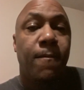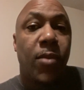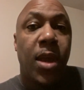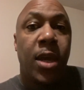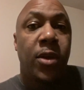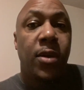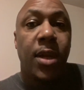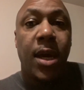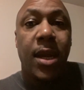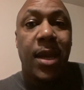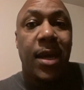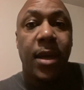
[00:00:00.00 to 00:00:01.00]
and you're
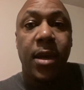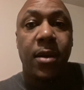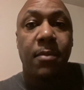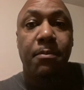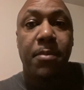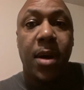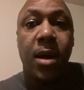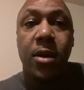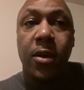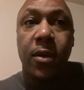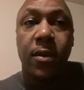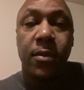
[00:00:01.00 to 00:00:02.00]
not like in a
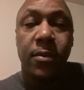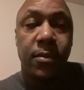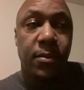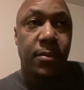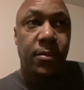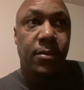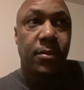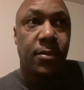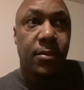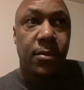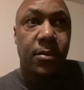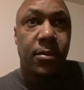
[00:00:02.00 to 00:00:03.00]
bunker.
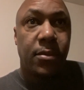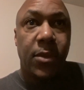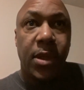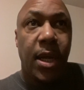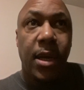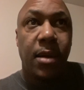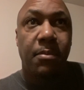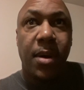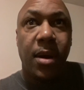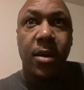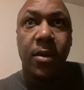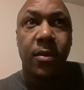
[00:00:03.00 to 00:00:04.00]
You're not in a
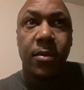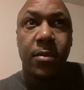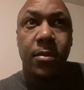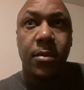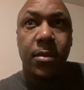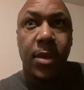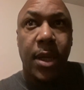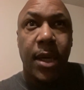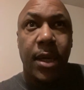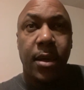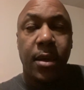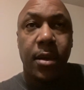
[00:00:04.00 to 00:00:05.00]
bunker,
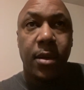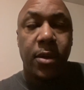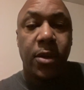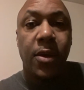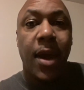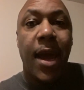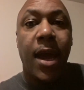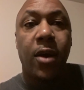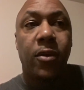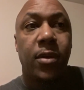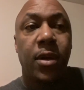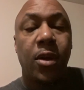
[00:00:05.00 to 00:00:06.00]
like you're
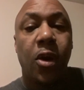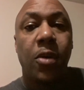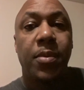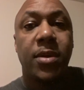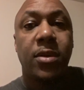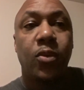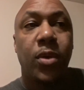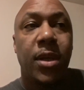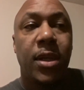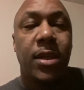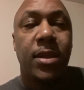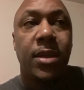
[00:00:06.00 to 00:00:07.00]
out in the open. So what
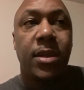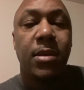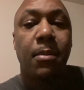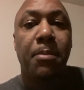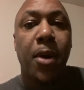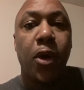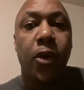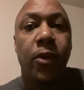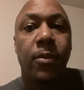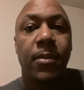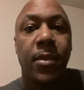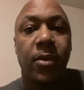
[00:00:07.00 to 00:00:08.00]
it is, it's a
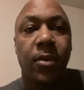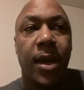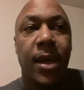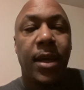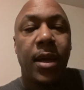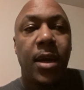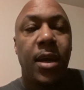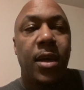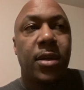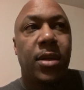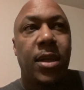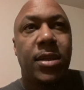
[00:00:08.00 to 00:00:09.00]
berm, right?
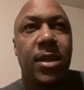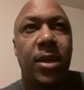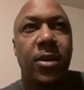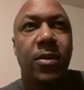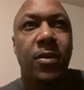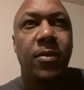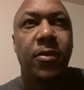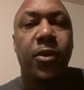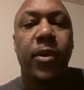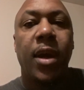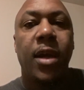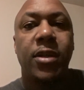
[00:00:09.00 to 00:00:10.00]
So let's say you
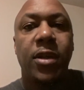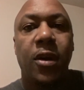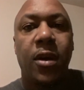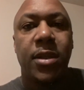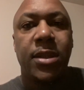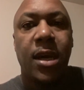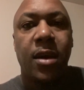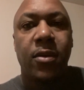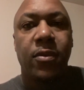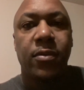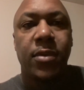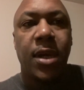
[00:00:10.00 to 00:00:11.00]
300 yards down
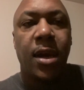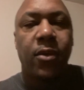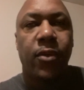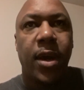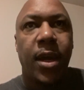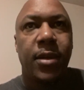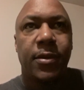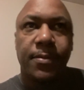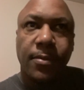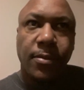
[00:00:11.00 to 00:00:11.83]
range.